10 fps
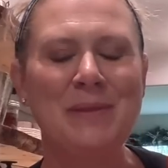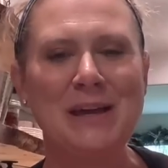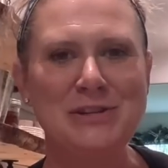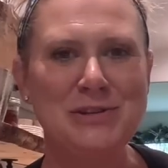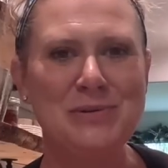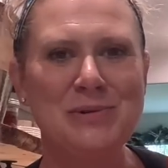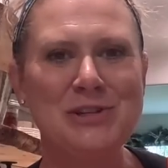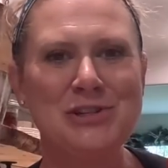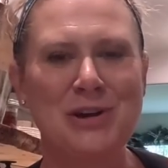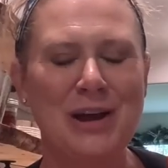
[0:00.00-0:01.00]
I do
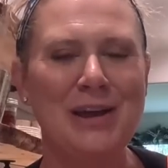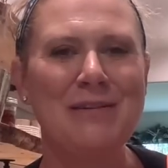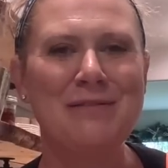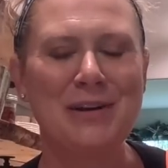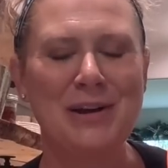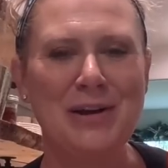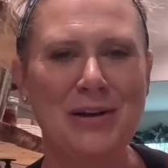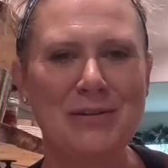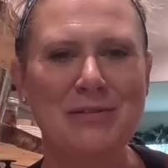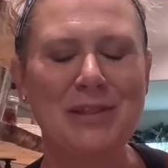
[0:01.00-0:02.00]
try very
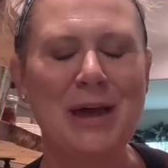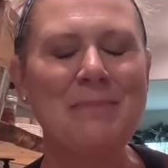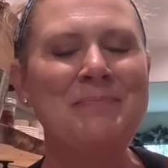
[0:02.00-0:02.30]
hard for that.